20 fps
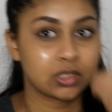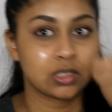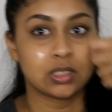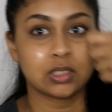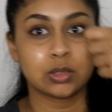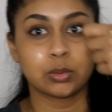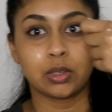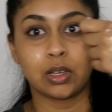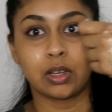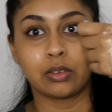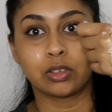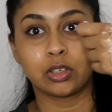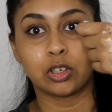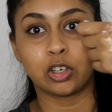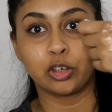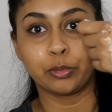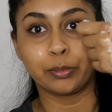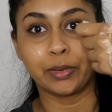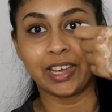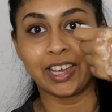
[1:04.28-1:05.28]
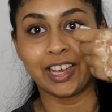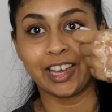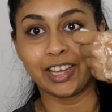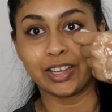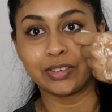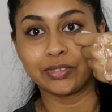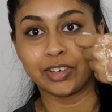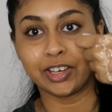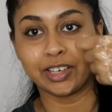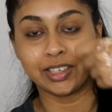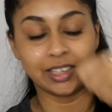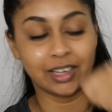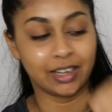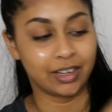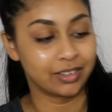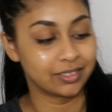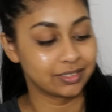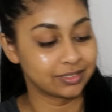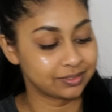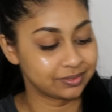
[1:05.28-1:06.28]
this is what I've got on my hand right
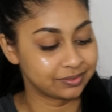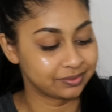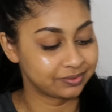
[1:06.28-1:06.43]
now. I'm